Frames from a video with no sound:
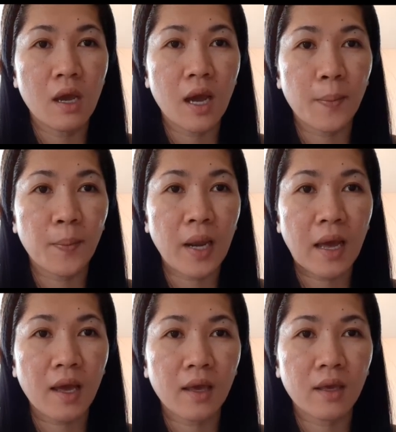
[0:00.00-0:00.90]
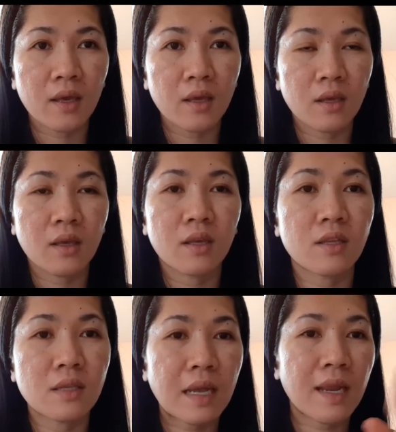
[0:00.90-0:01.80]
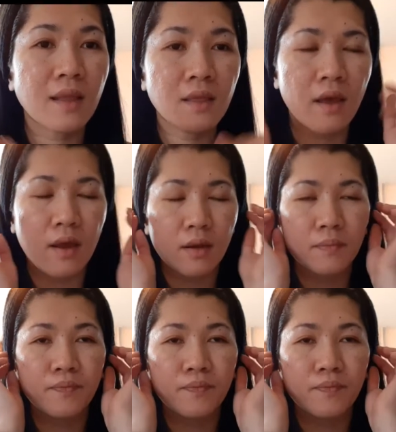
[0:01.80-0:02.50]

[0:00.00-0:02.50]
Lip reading: apply. It's a lot there.